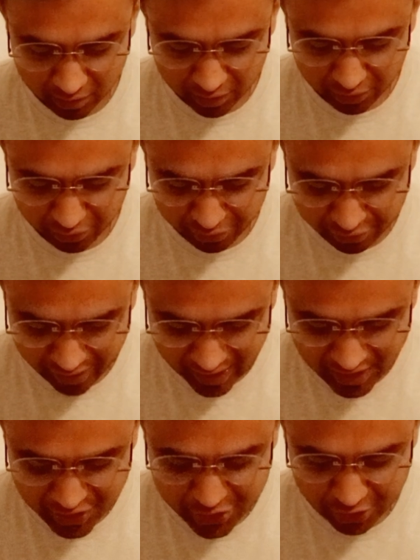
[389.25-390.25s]

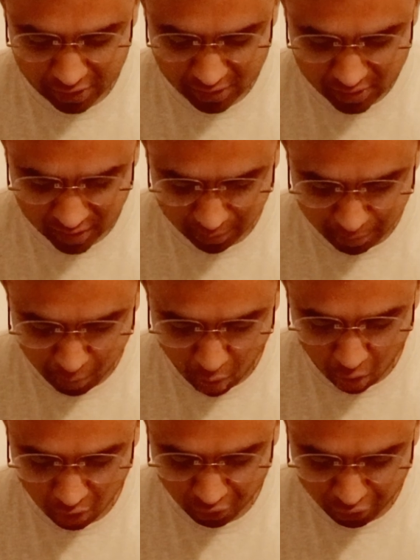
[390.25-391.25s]
wrench
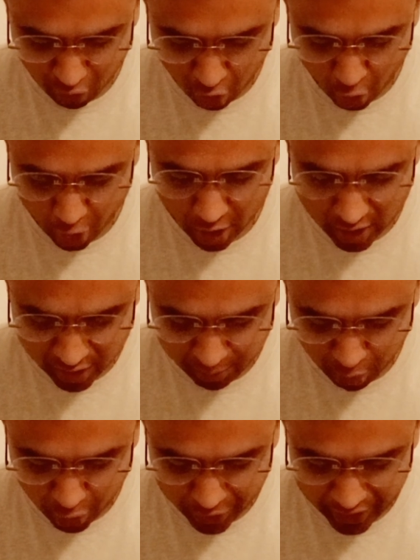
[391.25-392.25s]
symbol for
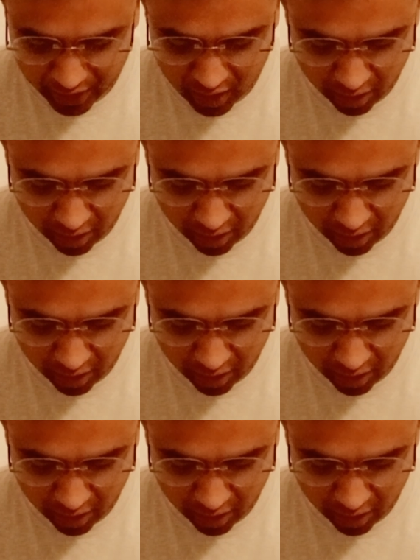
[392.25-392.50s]
reporting a